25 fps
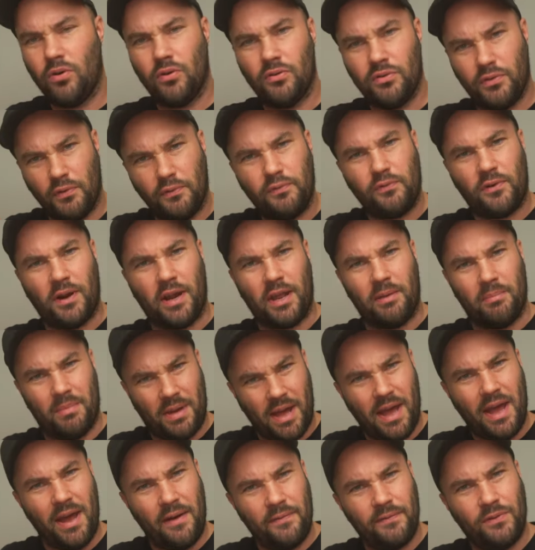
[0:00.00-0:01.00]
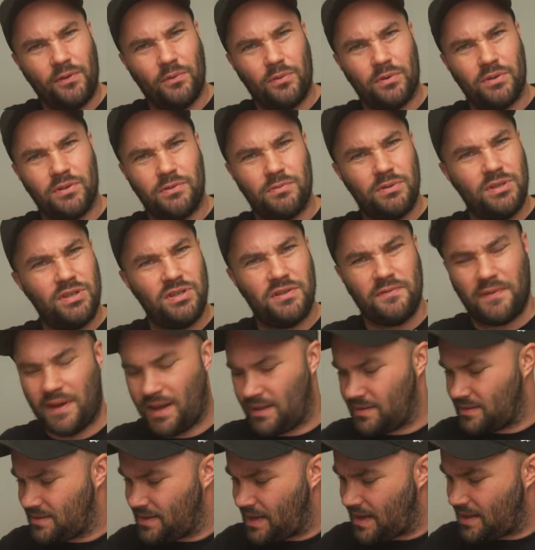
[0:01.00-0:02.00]
the frame afterwards, which is
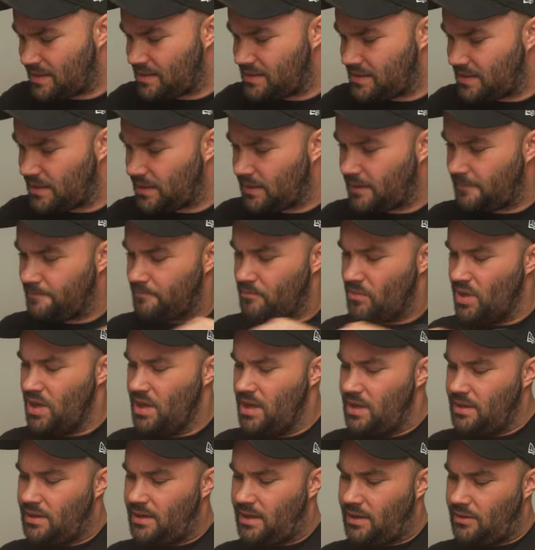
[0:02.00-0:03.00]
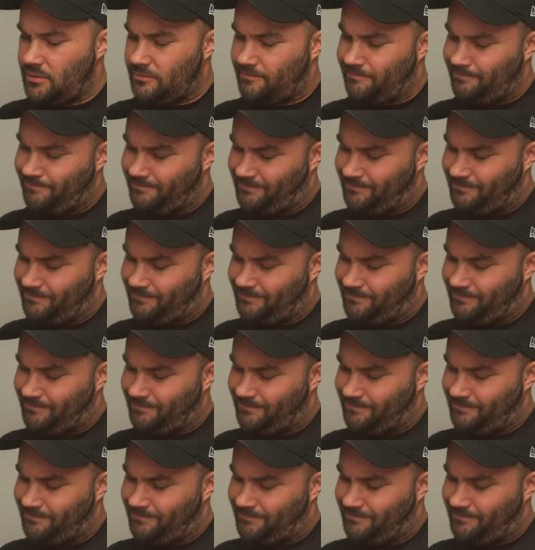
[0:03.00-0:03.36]
fantastic. Now,